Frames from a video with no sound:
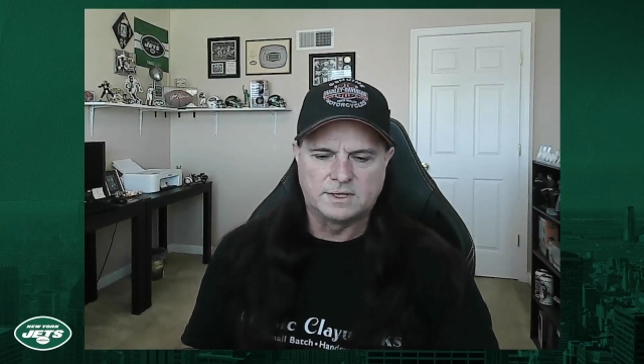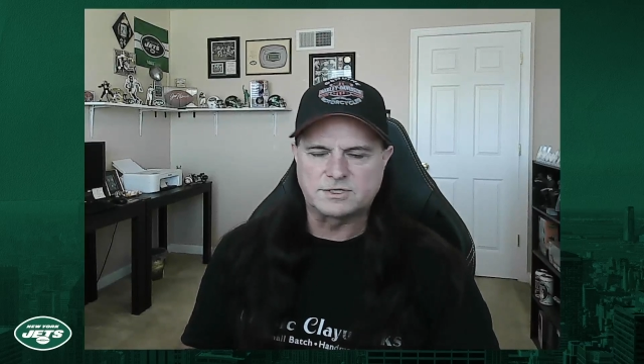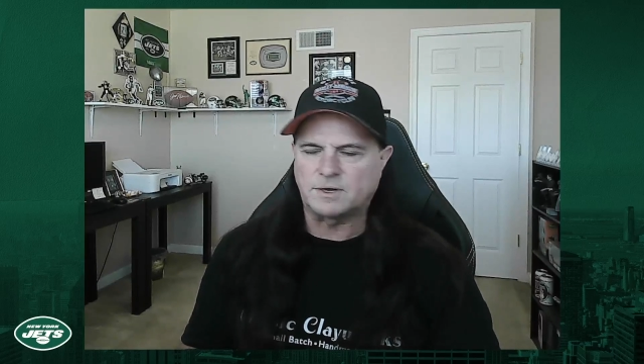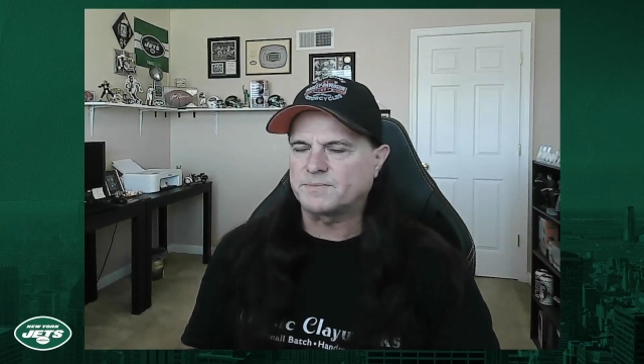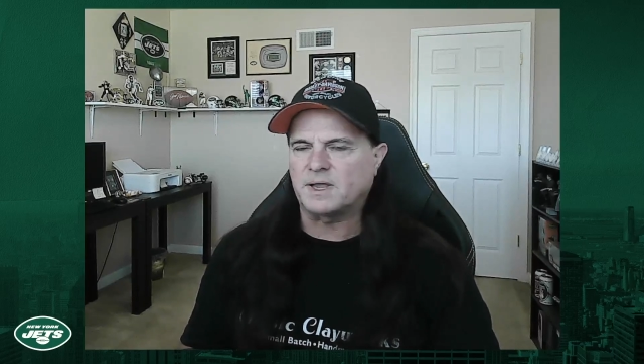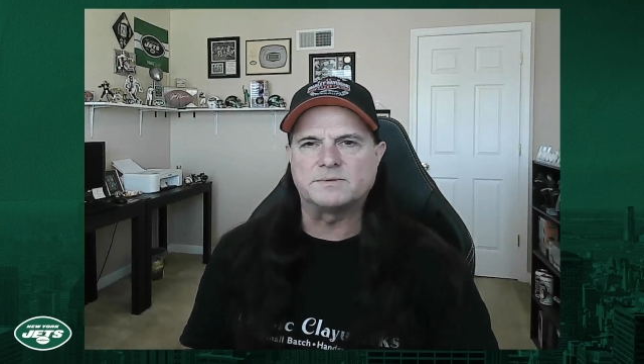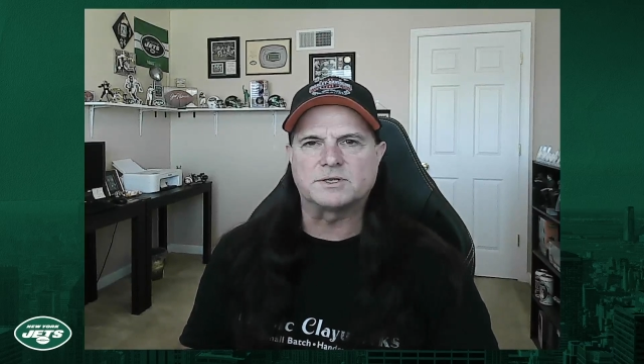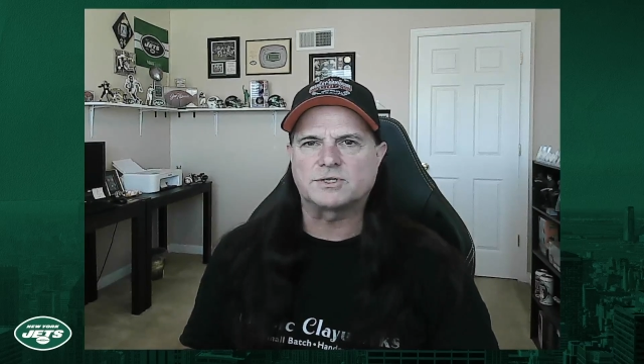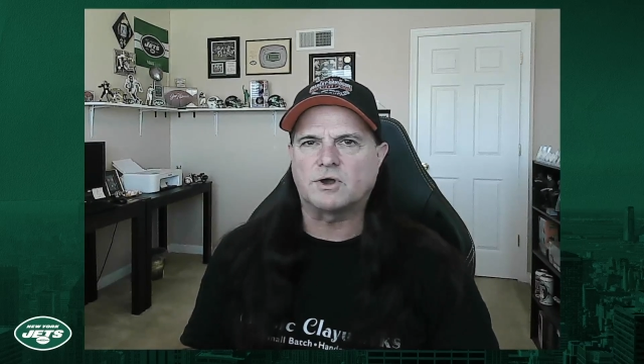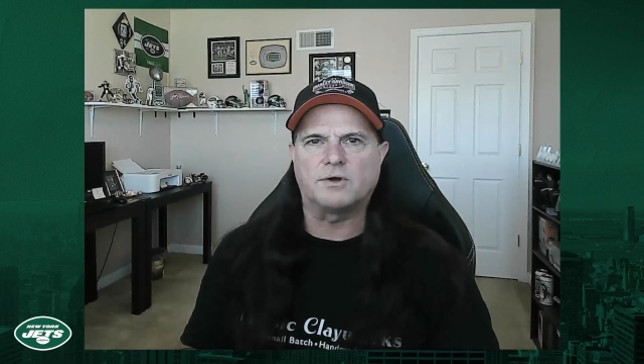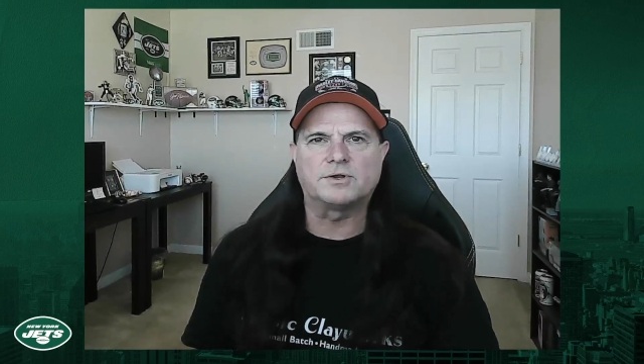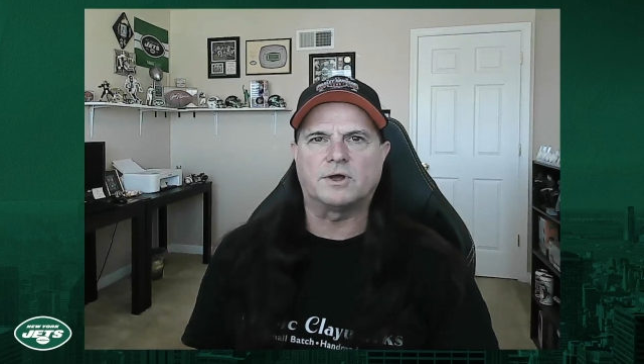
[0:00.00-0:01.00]
Sometimes it's
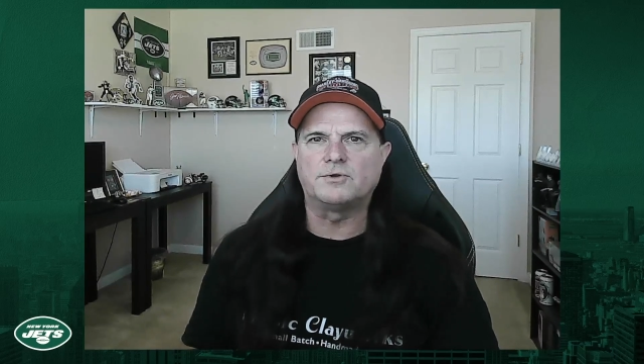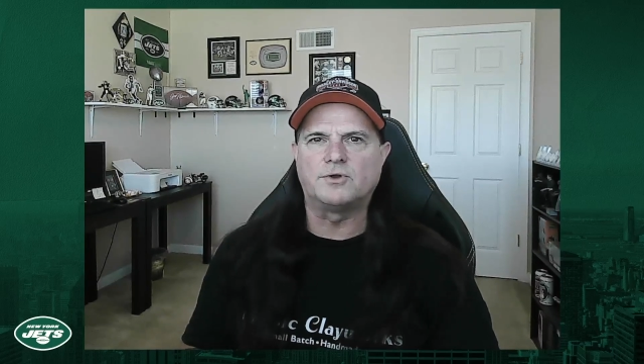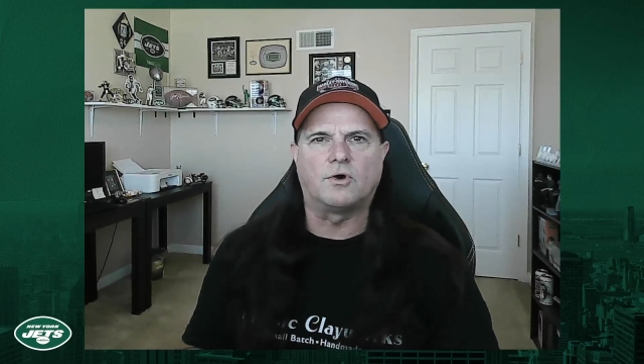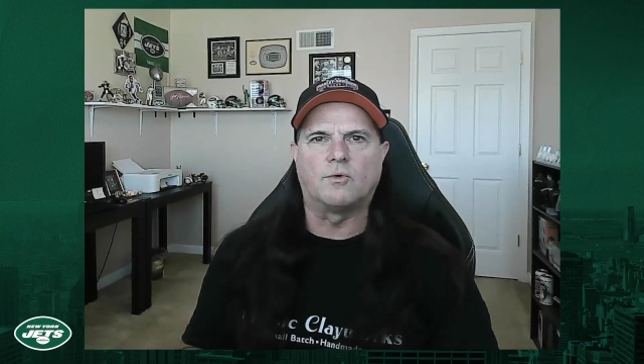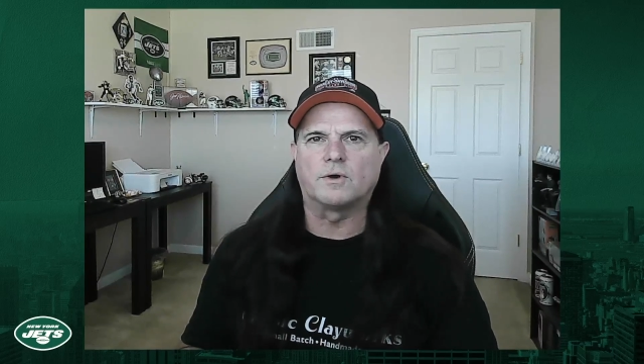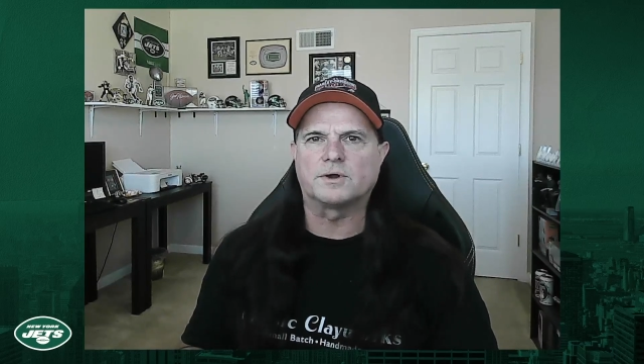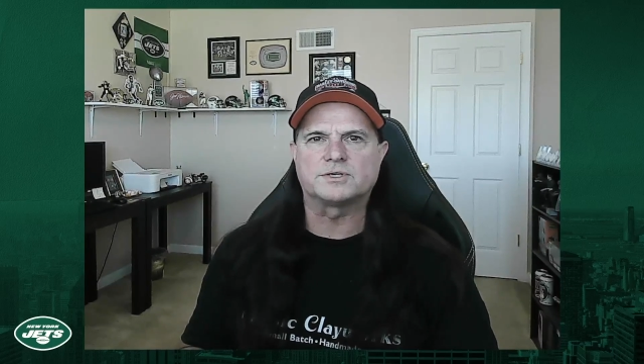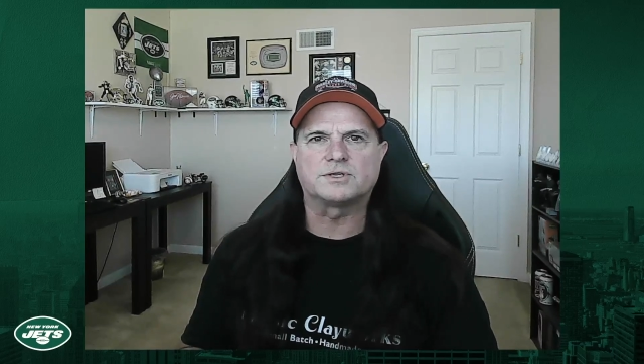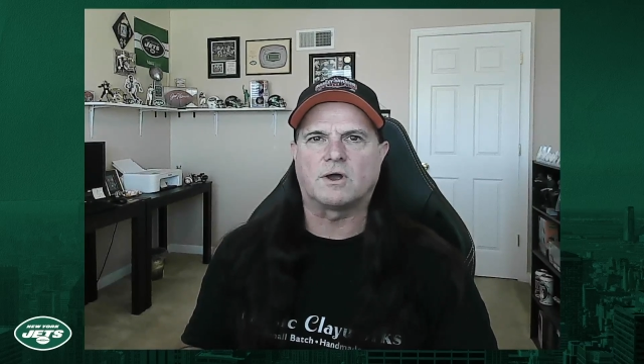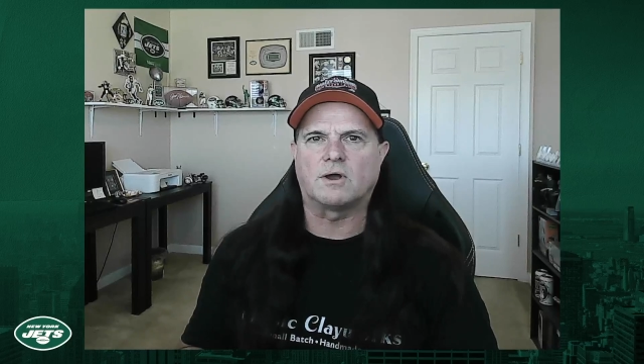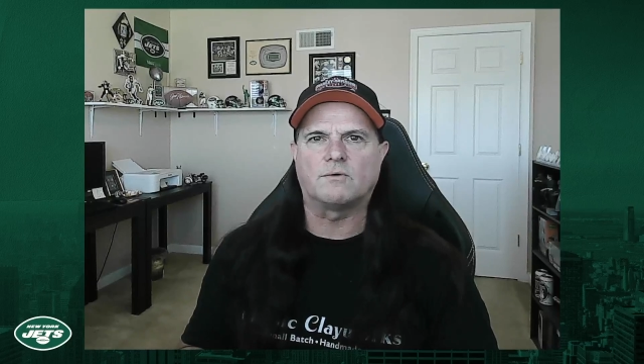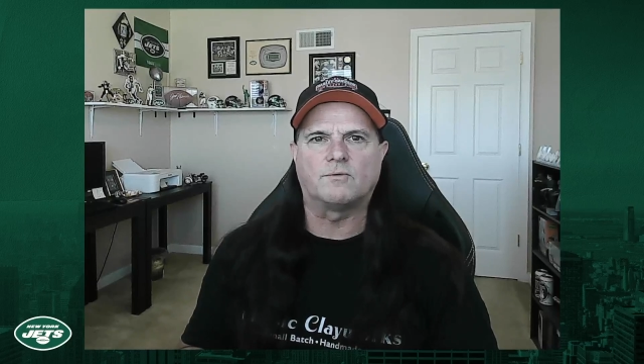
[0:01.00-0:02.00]
hard to know where
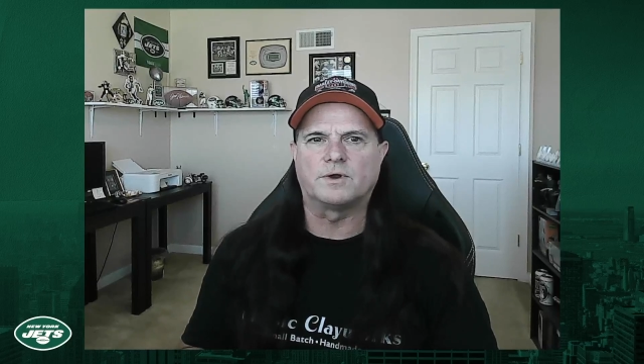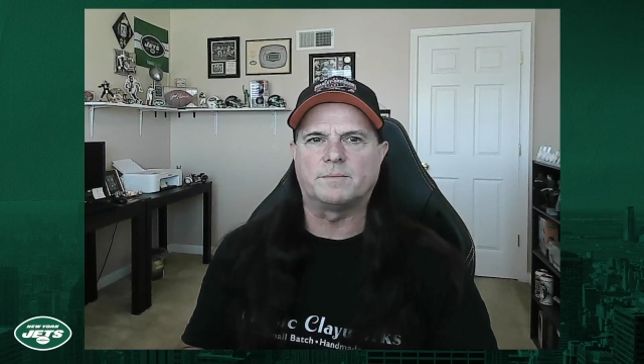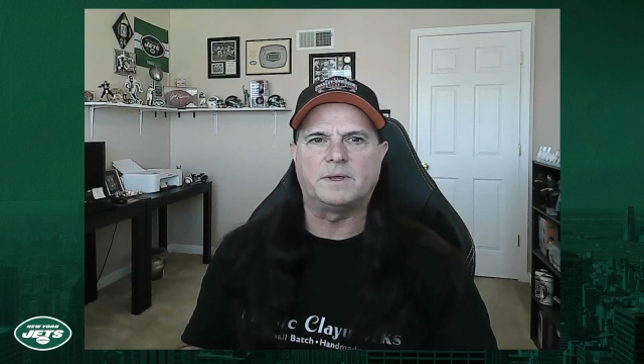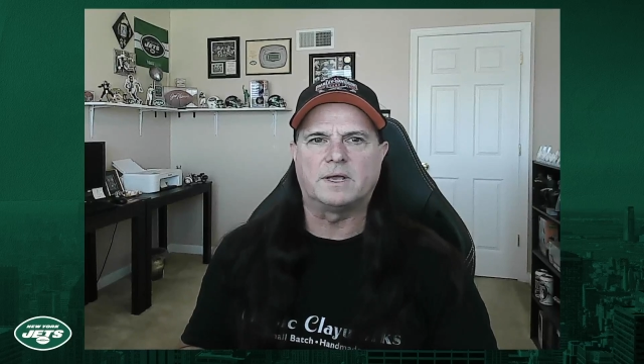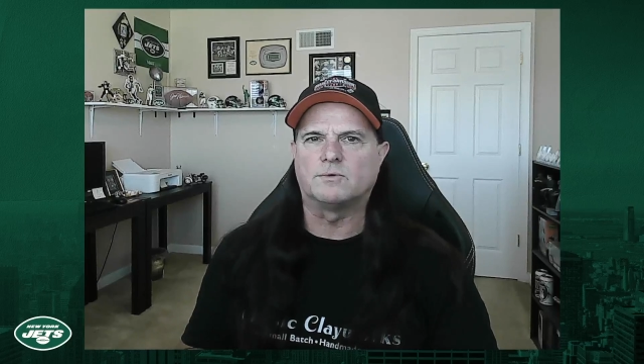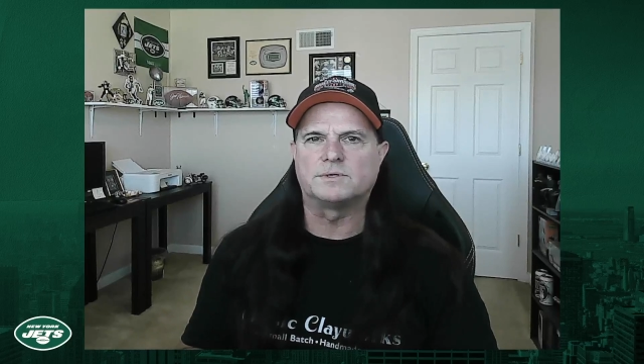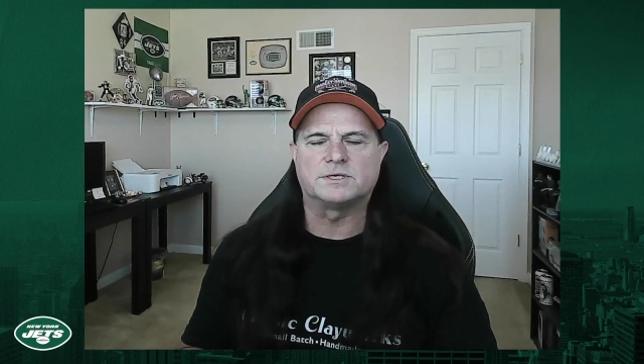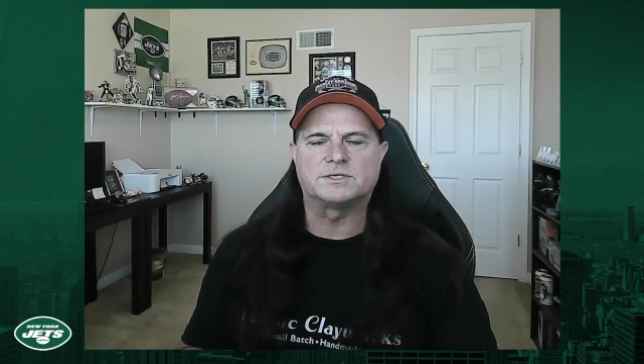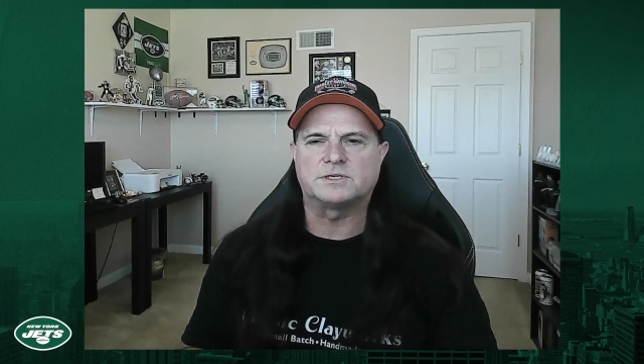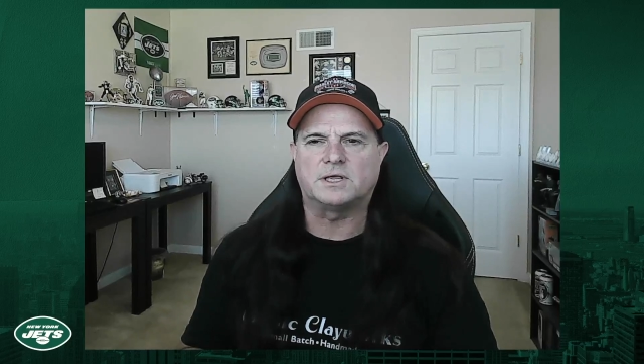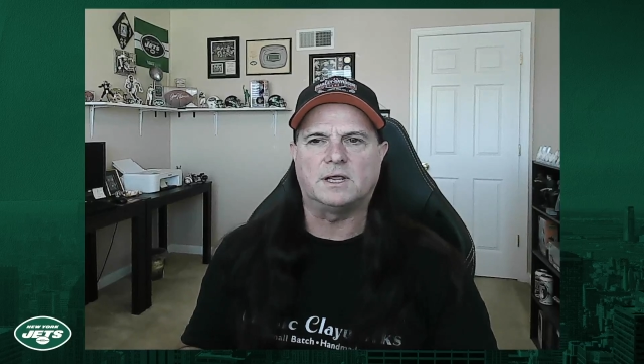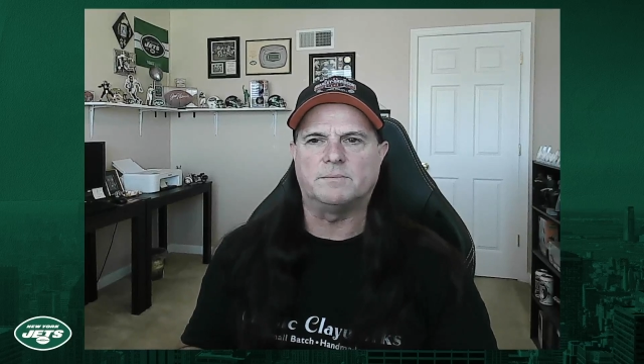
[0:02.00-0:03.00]
to begin with
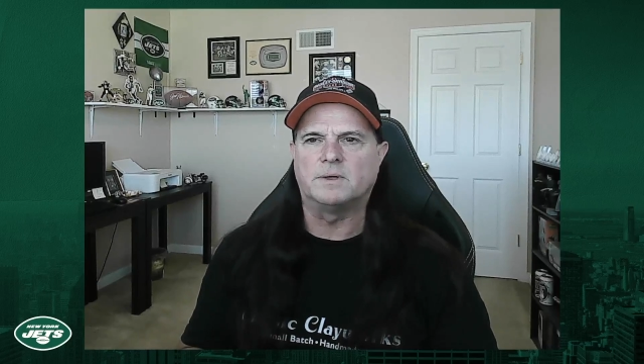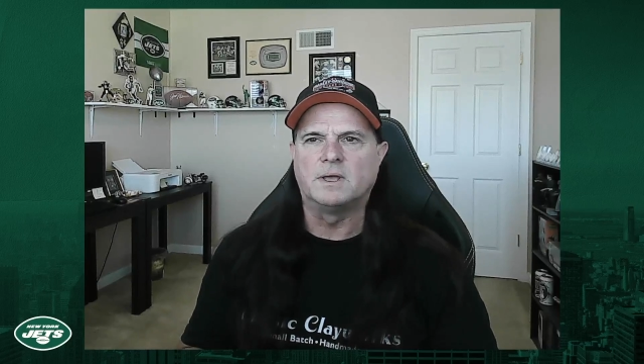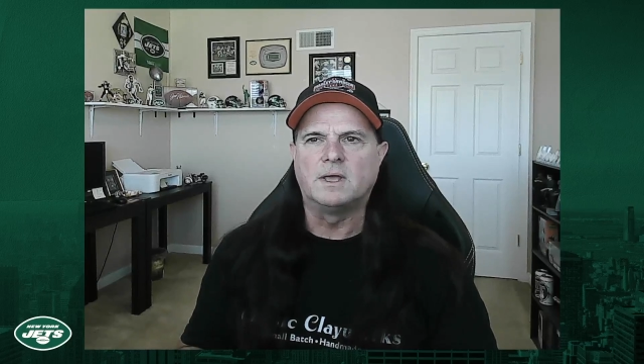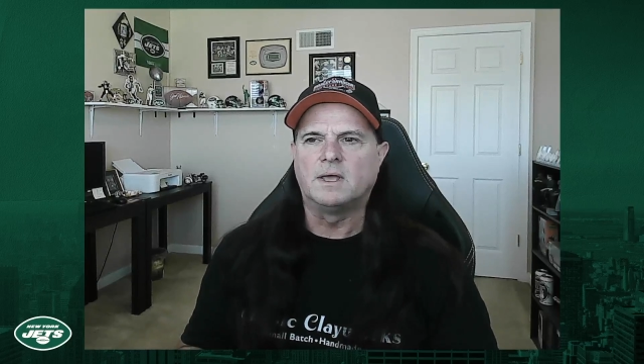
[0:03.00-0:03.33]
this team.